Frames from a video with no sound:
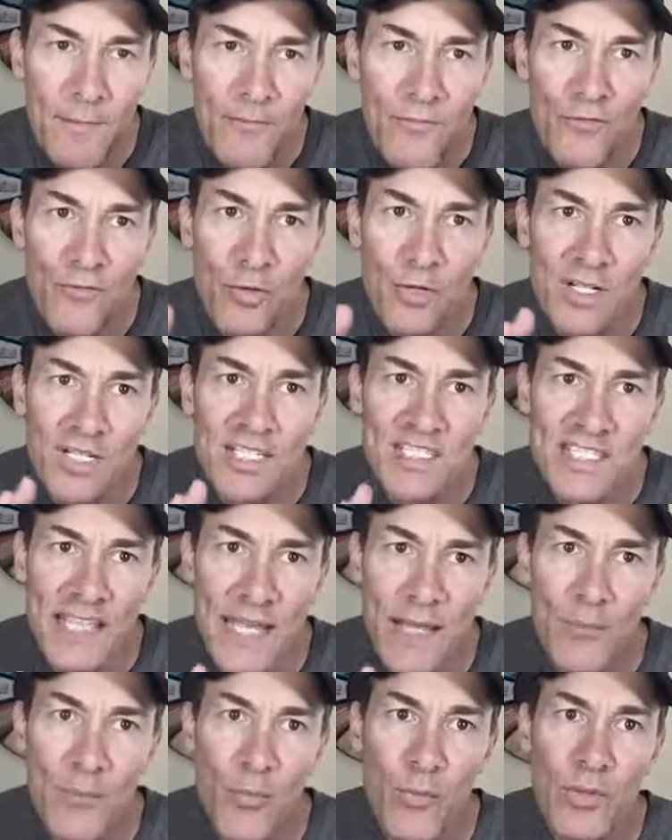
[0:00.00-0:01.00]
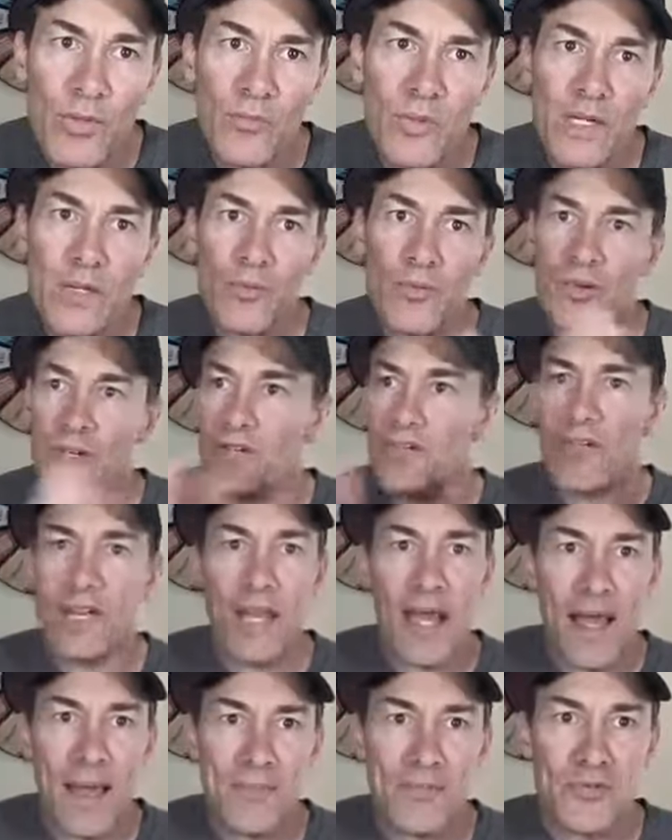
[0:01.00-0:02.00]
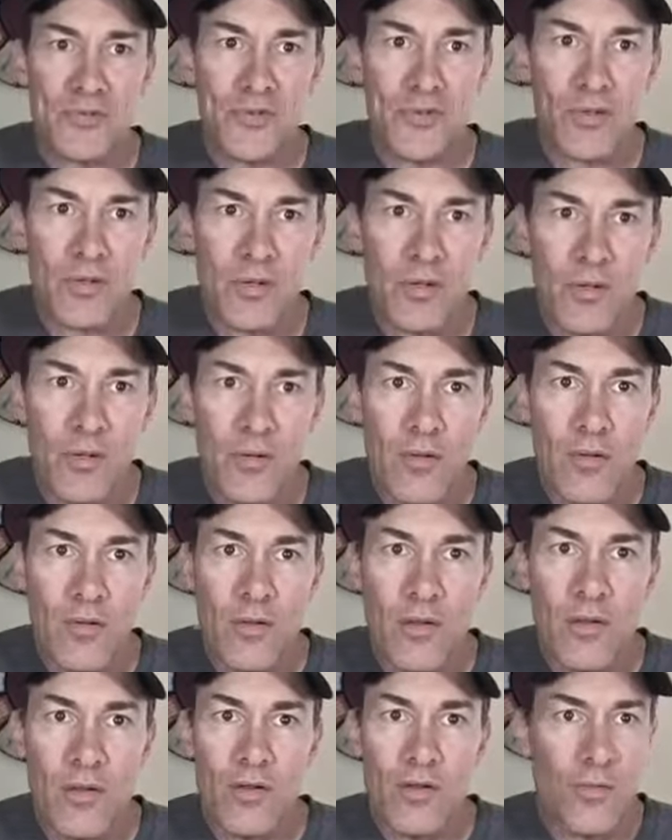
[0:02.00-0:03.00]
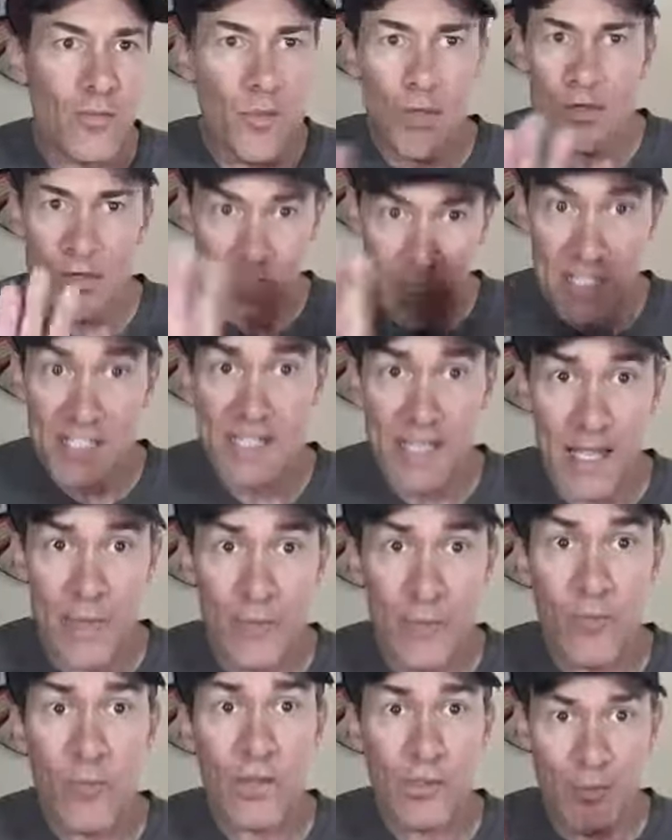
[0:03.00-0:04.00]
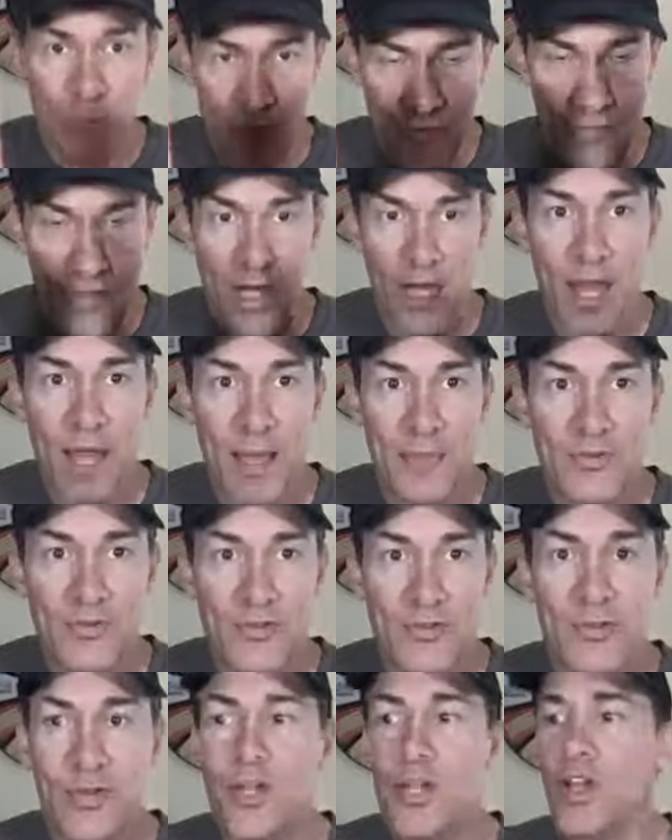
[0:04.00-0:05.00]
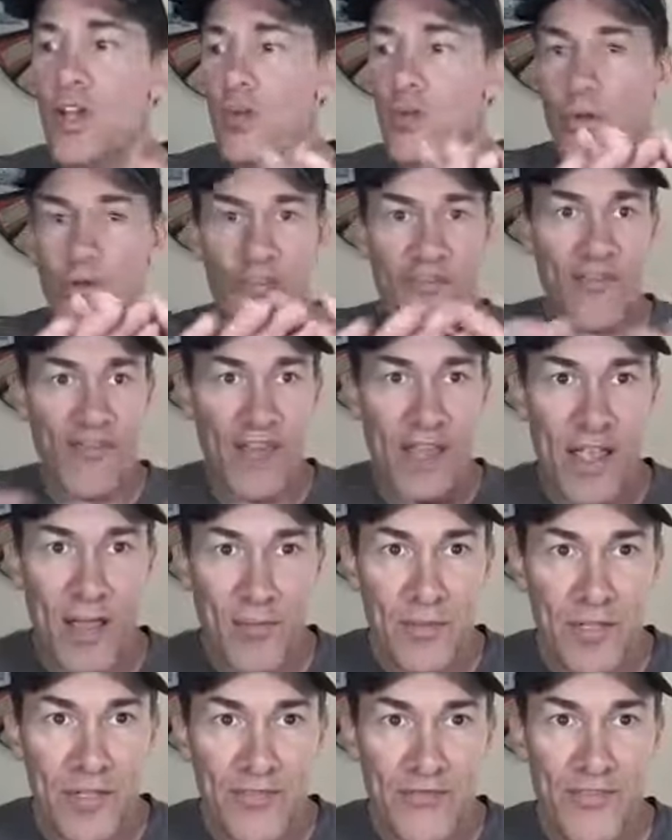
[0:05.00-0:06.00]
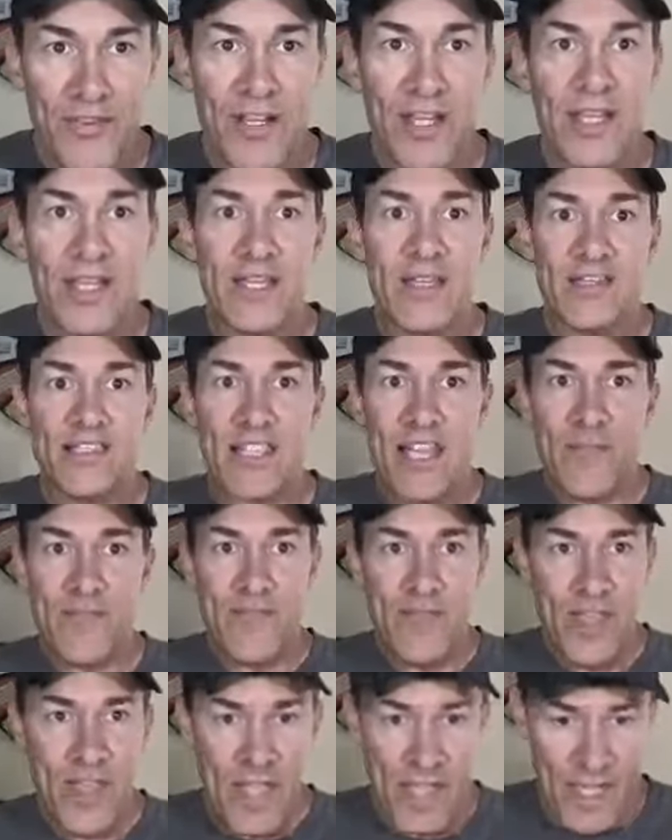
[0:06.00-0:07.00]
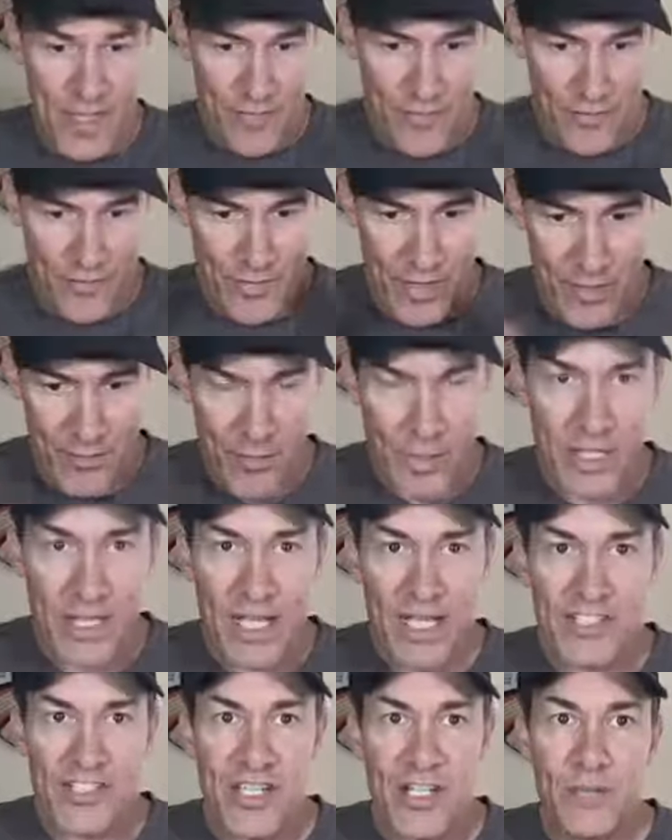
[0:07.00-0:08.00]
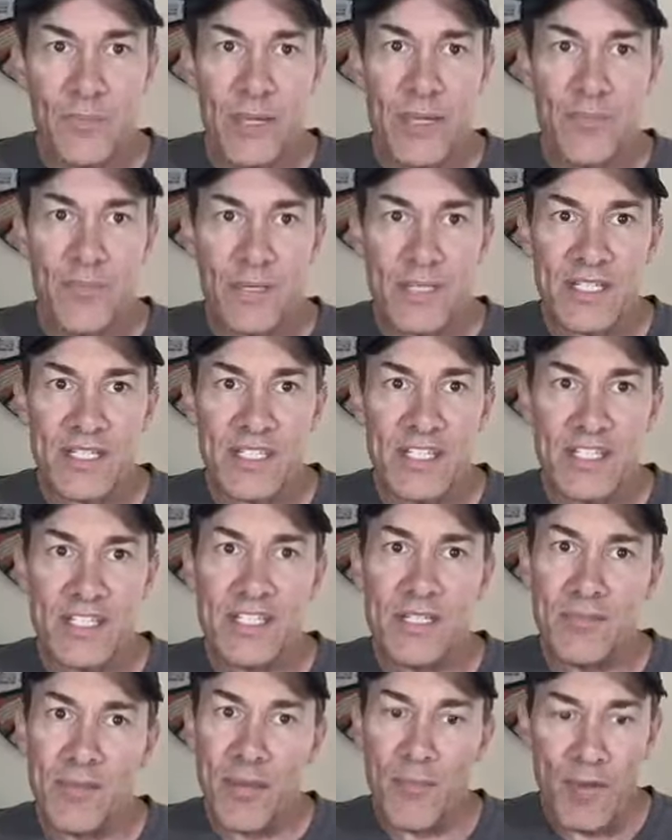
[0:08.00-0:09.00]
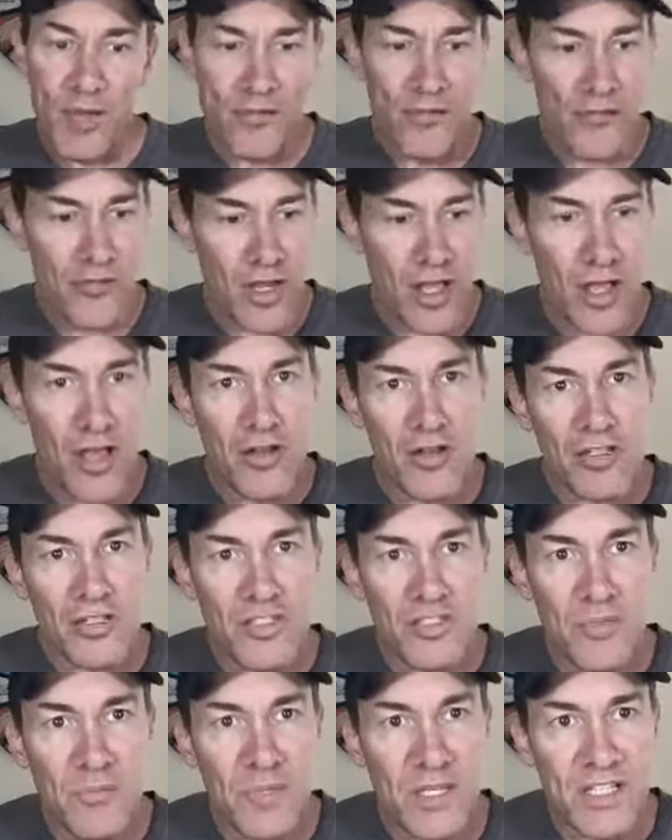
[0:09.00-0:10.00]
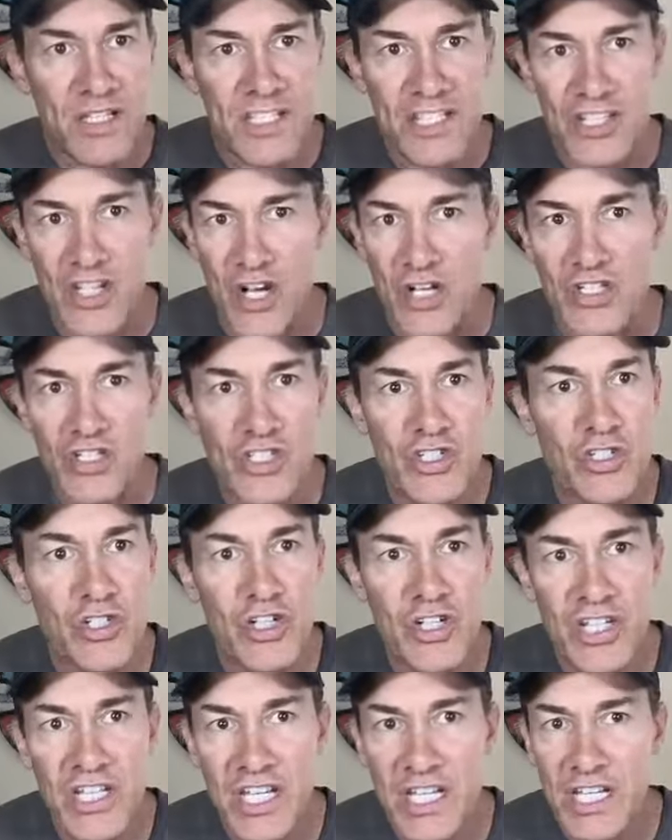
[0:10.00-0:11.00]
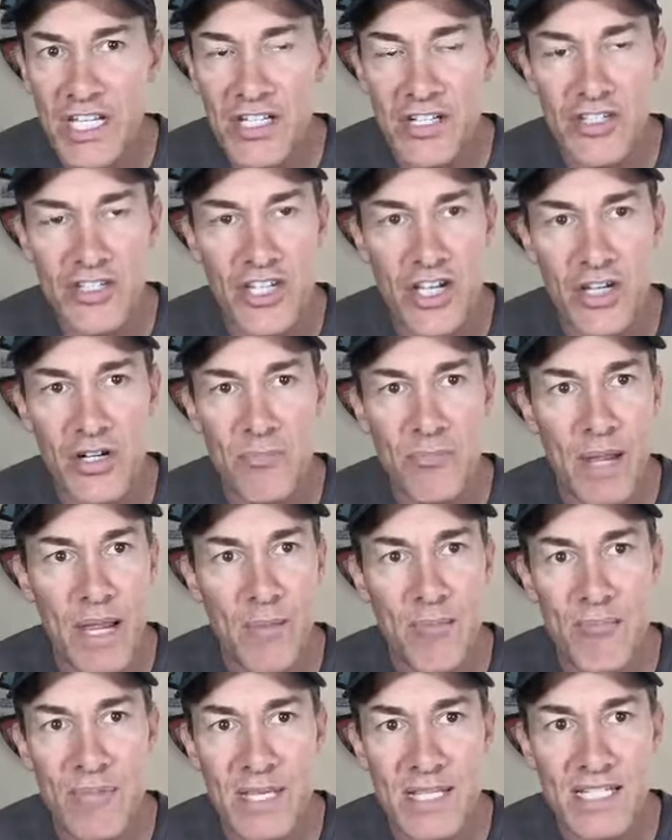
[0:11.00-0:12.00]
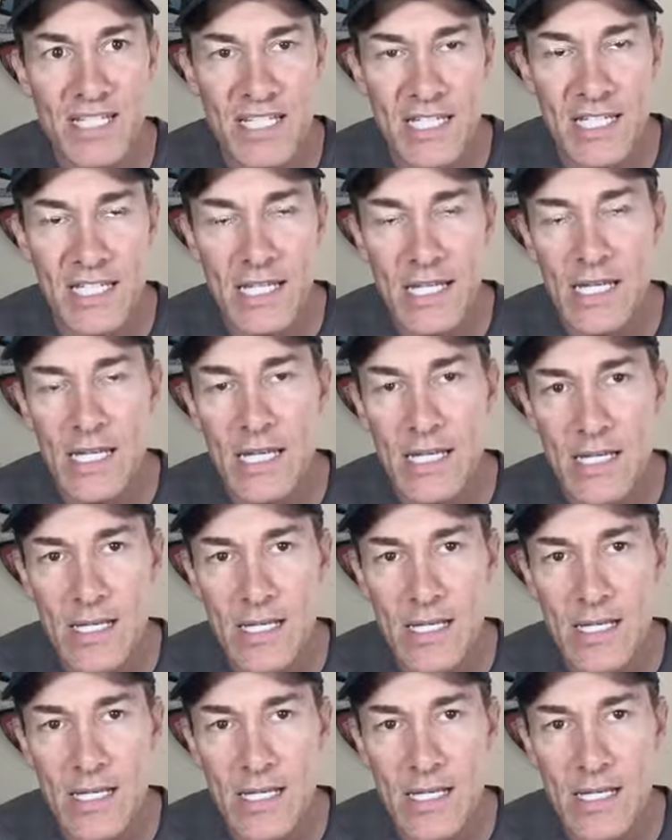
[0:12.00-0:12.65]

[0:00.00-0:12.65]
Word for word: For example, when we were at Red Lobster, good example, we were at Red Lobster with family and friends, and they bring out Cheddar Bay Biscuits, and my mother-in-law looks at me and says, aren't you going to eat a Cheddar Bay Biscuit?